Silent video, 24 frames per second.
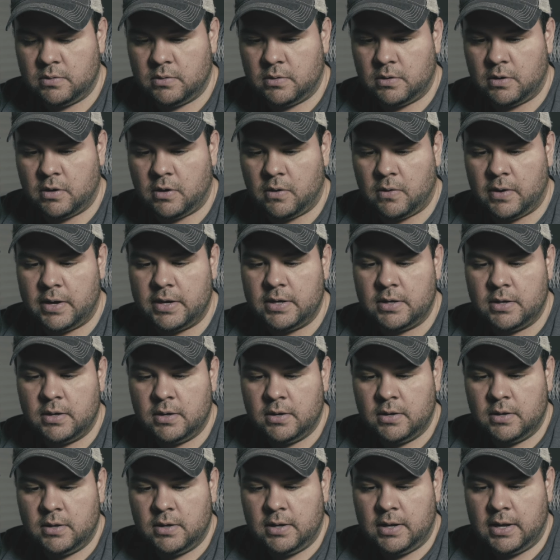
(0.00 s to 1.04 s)
All right.
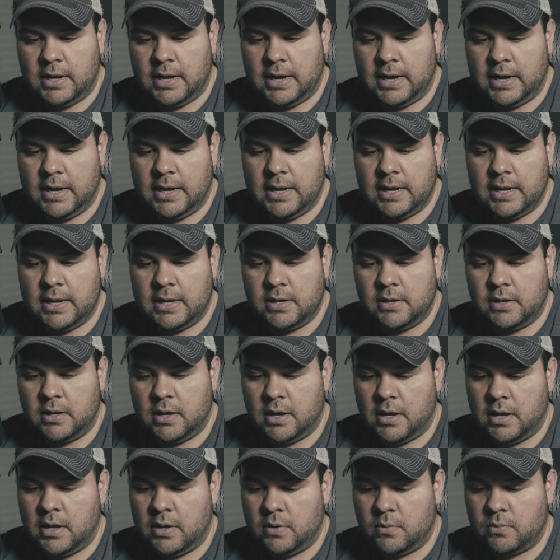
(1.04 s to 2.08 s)
And
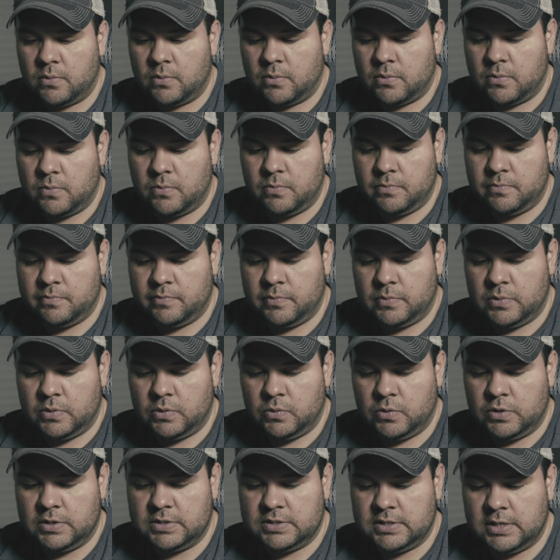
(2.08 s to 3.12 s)

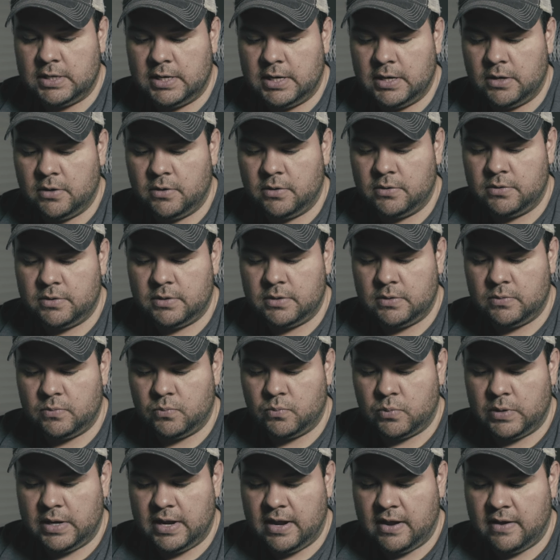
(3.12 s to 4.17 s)
you see here,
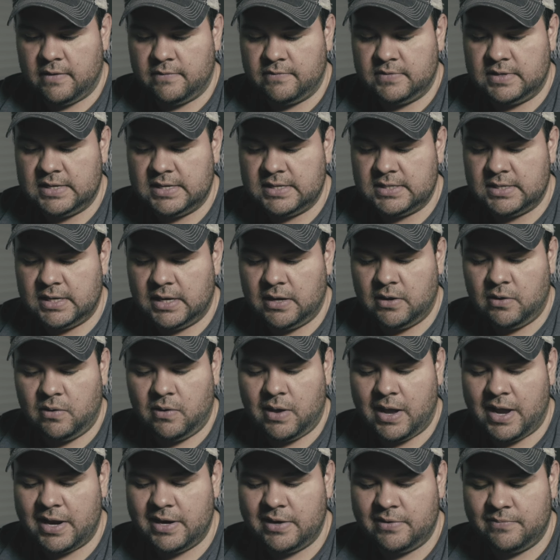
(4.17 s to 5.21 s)
we have detail.
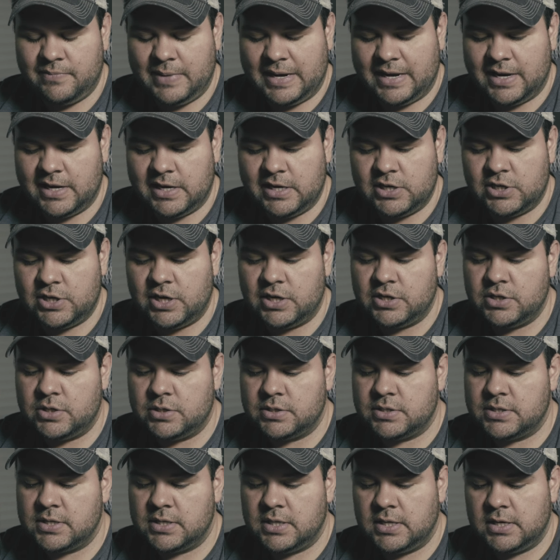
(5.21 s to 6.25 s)
I didn't make any
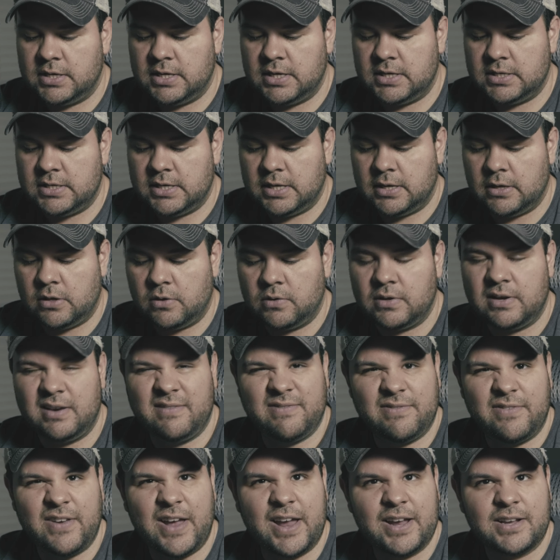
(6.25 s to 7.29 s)
changes to the detail.
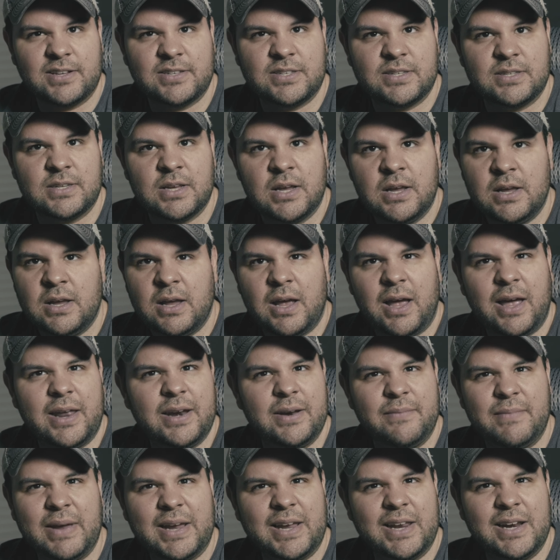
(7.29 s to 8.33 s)
Effects, I
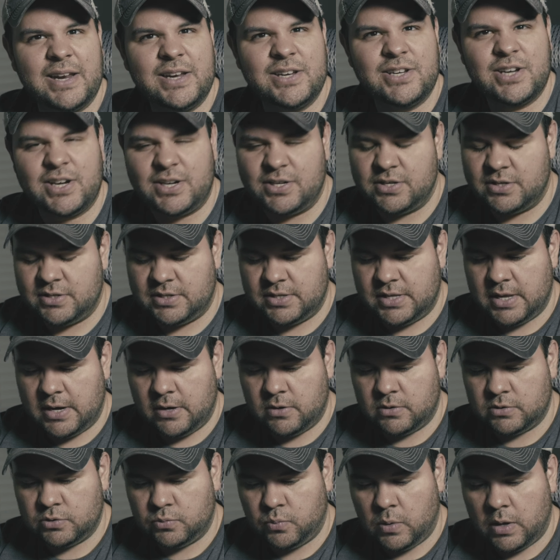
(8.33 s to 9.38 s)
didn't make any changes
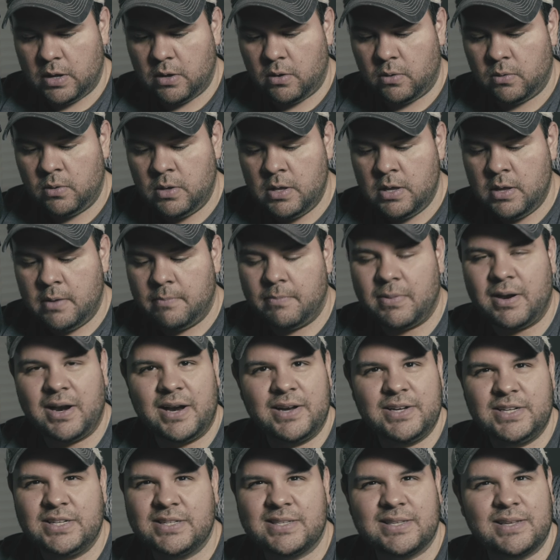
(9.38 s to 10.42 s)
there as well, but
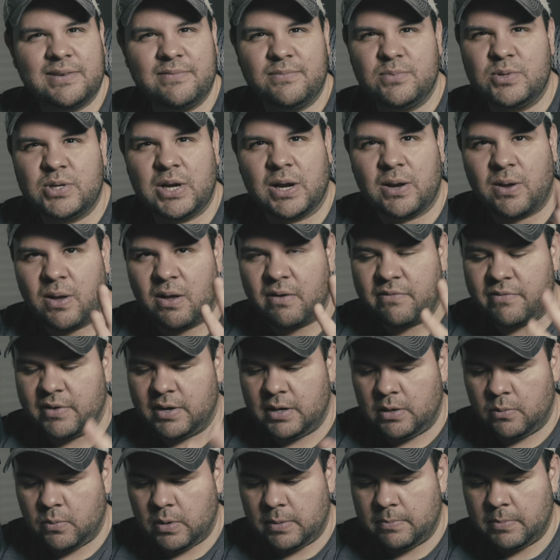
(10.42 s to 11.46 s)
I just leave them check off
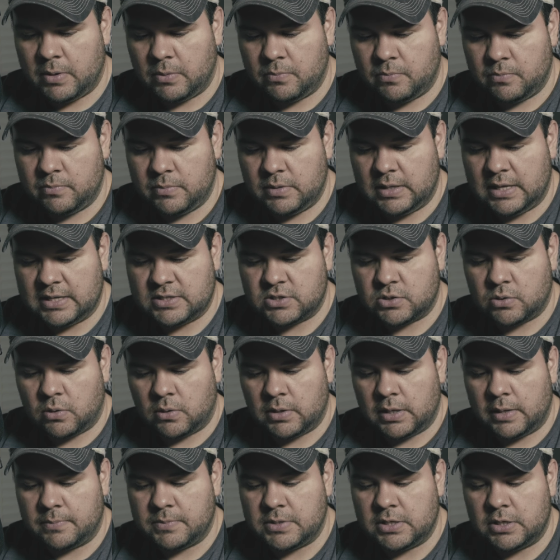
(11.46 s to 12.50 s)
anyway, but that's
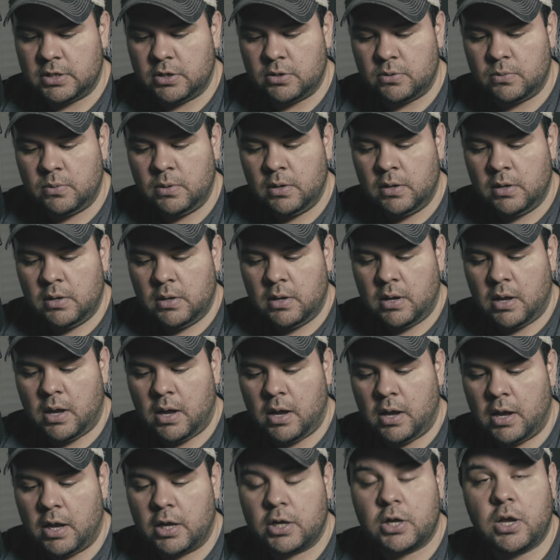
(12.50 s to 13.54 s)
totally up to you.
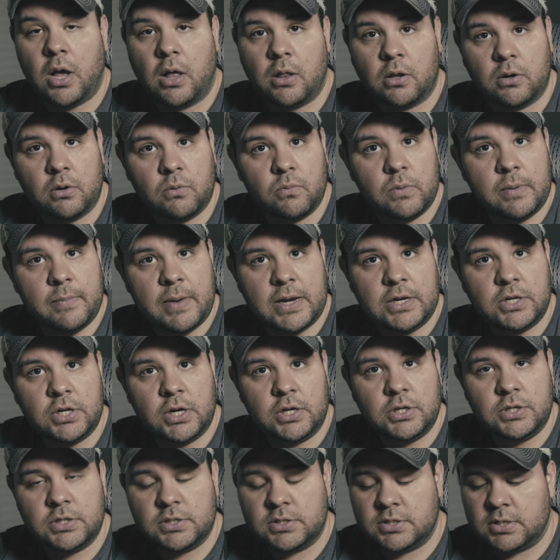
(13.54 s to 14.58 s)
Color, we made
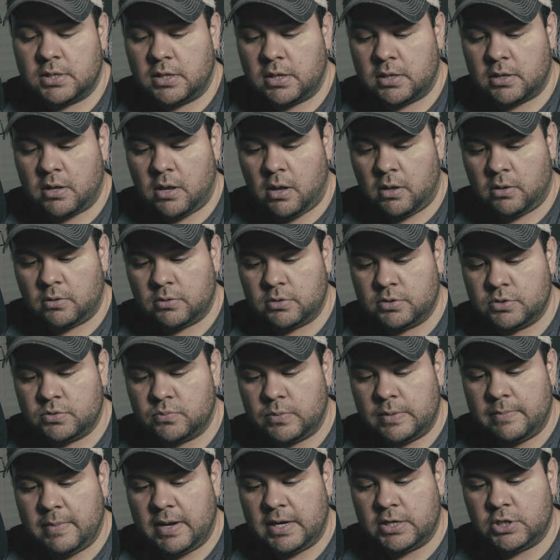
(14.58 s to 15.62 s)
changes to the colors.
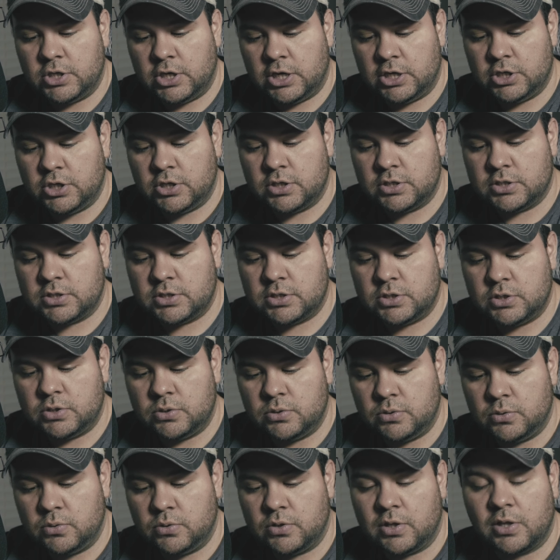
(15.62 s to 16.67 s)
We made changes
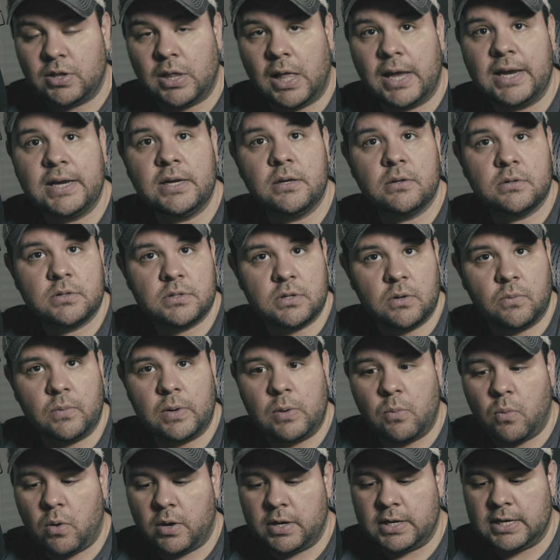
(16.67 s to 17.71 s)
to the light. So we
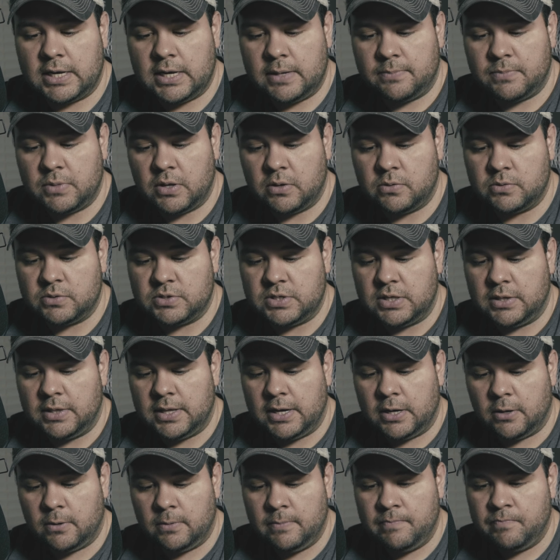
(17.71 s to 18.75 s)
want to keep those in
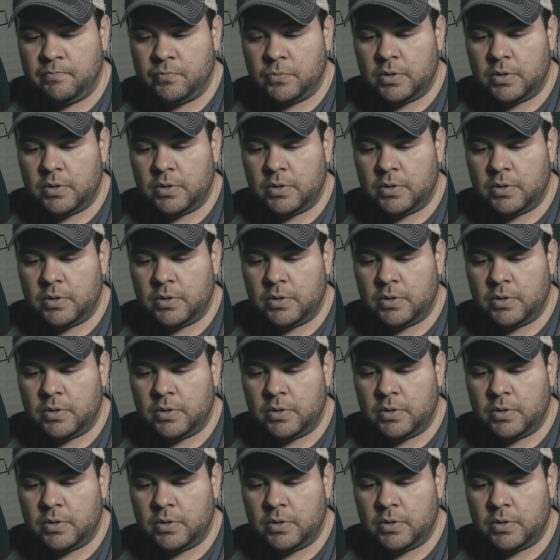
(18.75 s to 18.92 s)
there.